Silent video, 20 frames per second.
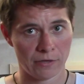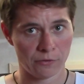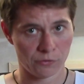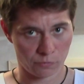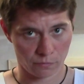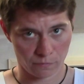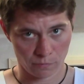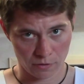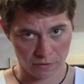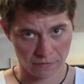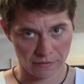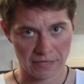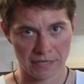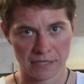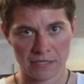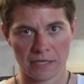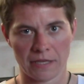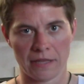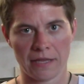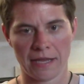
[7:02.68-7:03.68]
else with one of
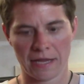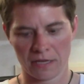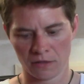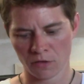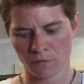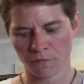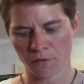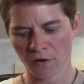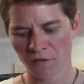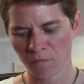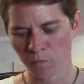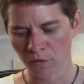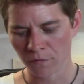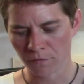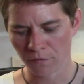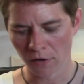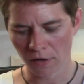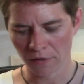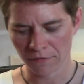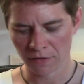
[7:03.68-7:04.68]
these, they had the
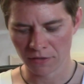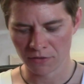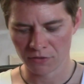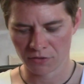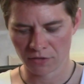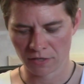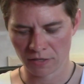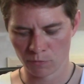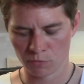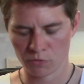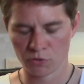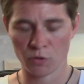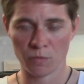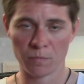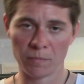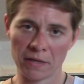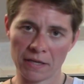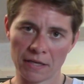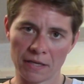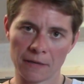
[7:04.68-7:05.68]
5.5-inch, said it was too
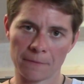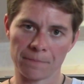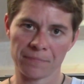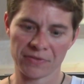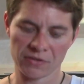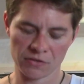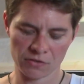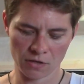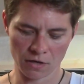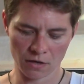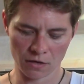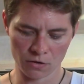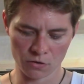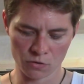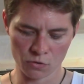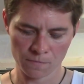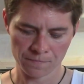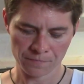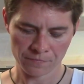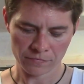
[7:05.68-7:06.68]
big.
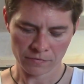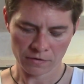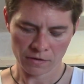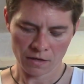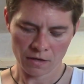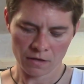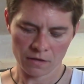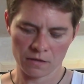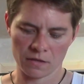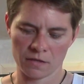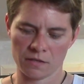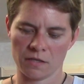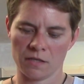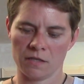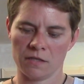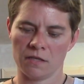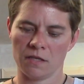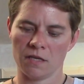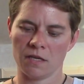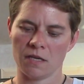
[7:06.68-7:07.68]
So this
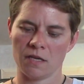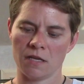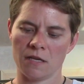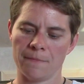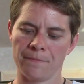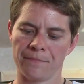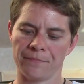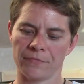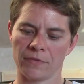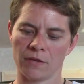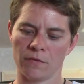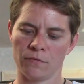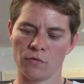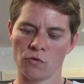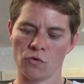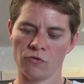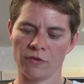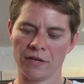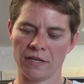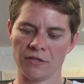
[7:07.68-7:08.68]
is the
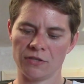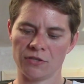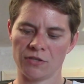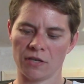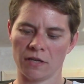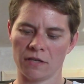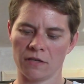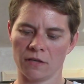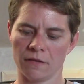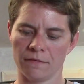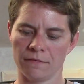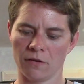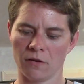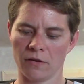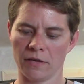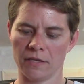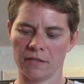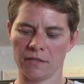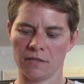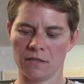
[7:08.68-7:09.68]
4-inch, and I
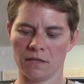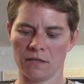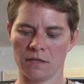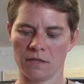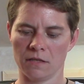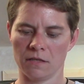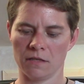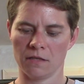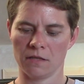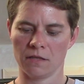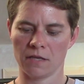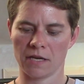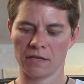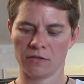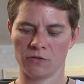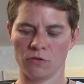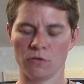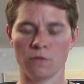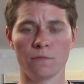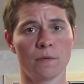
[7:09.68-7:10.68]
find that
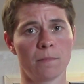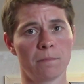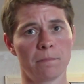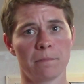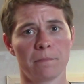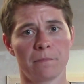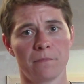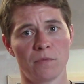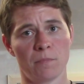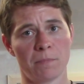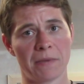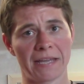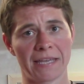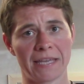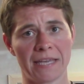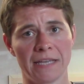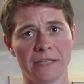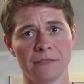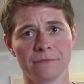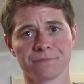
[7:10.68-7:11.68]
that's good for
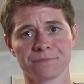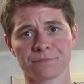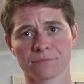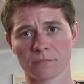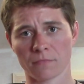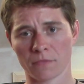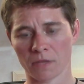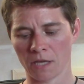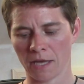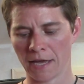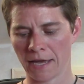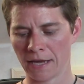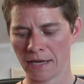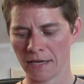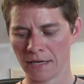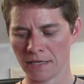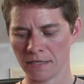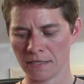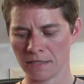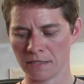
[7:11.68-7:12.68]
packing.
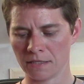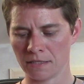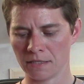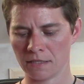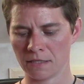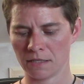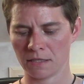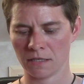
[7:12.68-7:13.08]
And